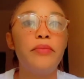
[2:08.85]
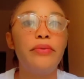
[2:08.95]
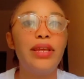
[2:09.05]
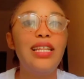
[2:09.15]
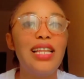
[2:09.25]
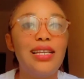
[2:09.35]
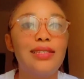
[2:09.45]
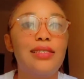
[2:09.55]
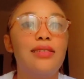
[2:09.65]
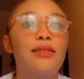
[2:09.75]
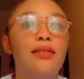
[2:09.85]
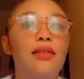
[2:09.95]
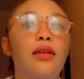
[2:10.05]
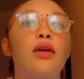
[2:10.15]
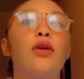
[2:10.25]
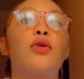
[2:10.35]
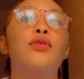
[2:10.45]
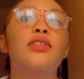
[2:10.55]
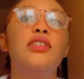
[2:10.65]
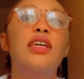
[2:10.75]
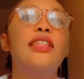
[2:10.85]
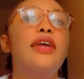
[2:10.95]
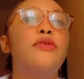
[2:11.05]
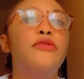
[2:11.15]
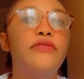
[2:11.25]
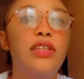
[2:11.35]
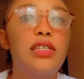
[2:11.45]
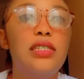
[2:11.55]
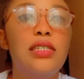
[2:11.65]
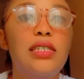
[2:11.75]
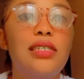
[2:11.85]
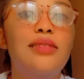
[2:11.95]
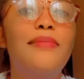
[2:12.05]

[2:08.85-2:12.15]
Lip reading: pregnancy on the day that you're ovulating is